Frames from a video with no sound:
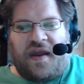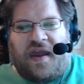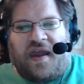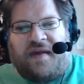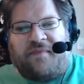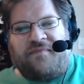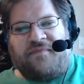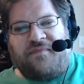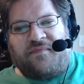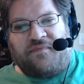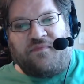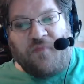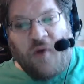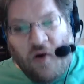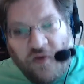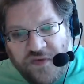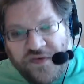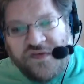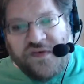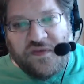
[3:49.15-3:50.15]
And
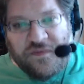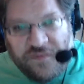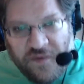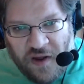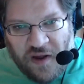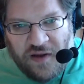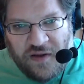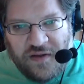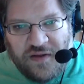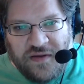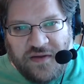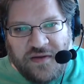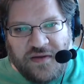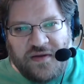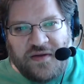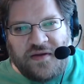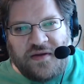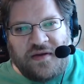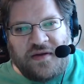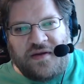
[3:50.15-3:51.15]
most of all,
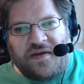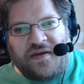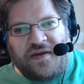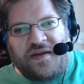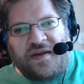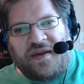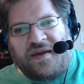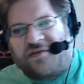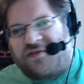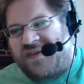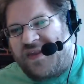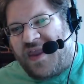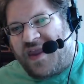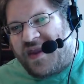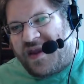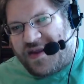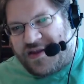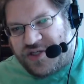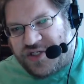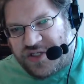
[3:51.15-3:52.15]
it'll take
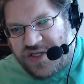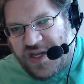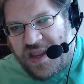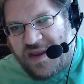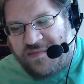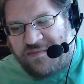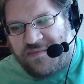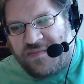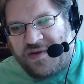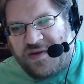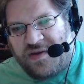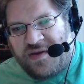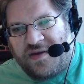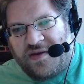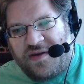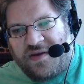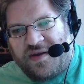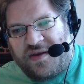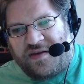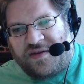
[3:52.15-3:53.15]
Hashem.
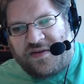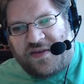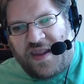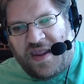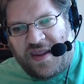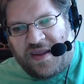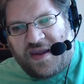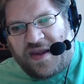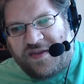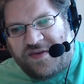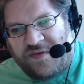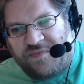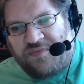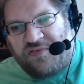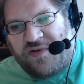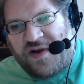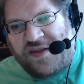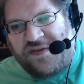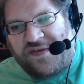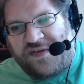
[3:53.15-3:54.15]
It'll take God's
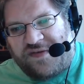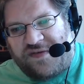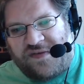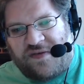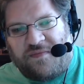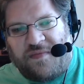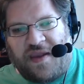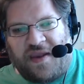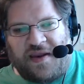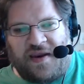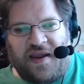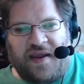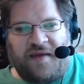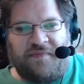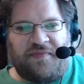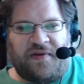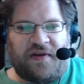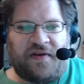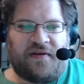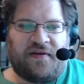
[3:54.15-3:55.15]
presence to make it happen.